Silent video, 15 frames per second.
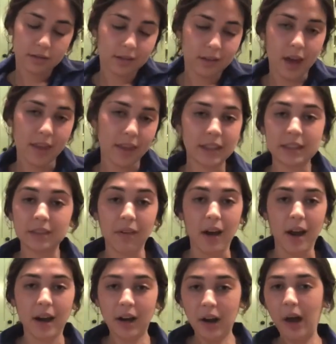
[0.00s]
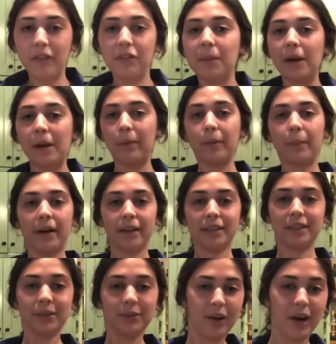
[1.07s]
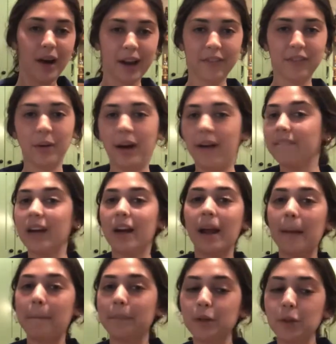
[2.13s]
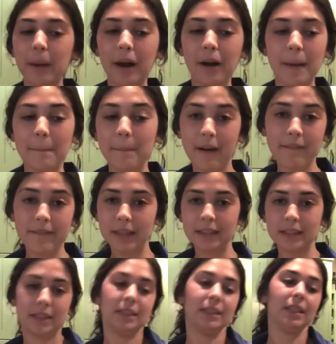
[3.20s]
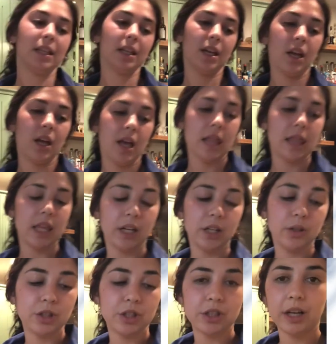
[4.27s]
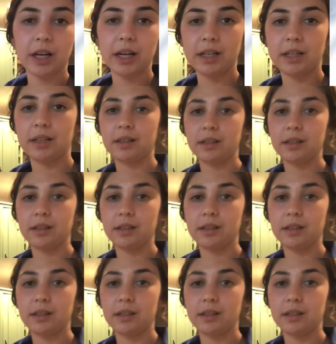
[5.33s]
I think it's fine. However many blueberries you want. If you want very blueberry muffins, then you should